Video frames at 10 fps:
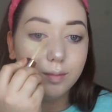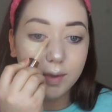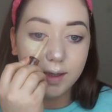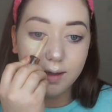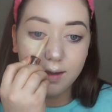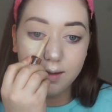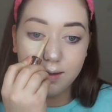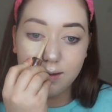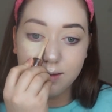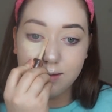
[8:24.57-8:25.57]

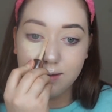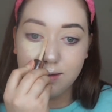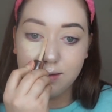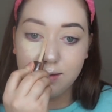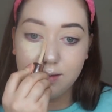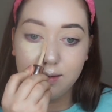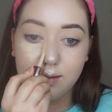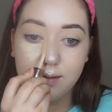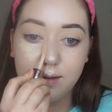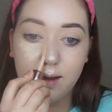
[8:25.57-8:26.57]
because
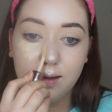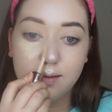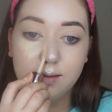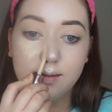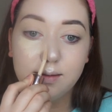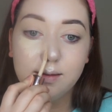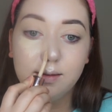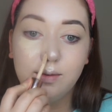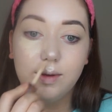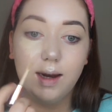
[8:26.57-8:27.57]
that's
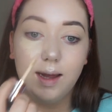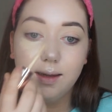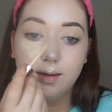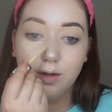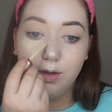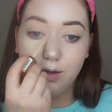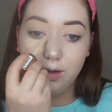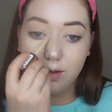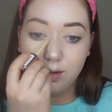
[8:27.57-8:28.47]
what I like to do.